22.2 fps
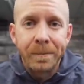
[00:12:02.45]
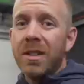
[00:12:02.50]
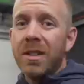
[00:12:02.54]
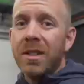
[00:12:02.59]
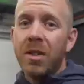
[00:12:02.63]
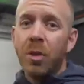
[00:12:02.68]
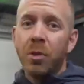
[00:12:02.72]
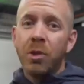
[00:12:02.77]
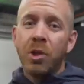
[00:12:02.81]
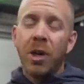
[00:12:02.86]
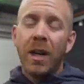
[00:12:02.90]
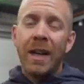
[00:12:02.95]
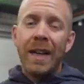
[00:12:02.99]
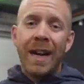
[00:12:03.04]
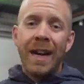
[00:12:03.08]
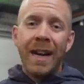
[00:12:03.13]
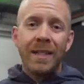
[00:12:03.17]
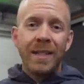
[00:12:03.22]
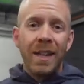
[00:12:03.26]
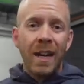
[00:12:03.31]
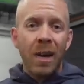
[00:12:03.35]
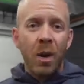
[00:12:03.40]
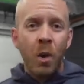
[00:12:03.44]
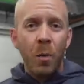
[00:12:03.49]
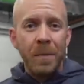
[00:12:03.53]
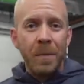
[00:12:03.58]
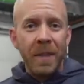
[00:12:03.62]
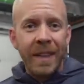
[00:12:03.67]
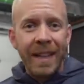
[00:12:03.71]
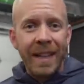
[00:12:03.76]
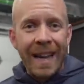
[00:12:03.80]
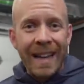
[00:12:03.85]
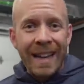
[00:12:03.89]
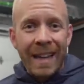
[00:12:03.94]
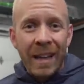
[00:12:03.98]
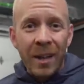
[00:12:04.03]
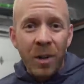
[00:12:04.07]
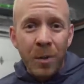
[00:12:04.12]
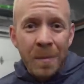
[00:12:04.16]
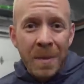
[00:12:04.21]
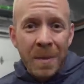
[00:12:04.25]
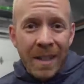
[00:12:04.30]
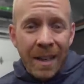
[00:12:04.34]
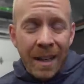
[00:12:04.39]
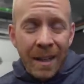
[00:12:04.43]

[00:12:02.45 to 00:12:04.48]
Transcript: So Trainiacs, I hope that that helps.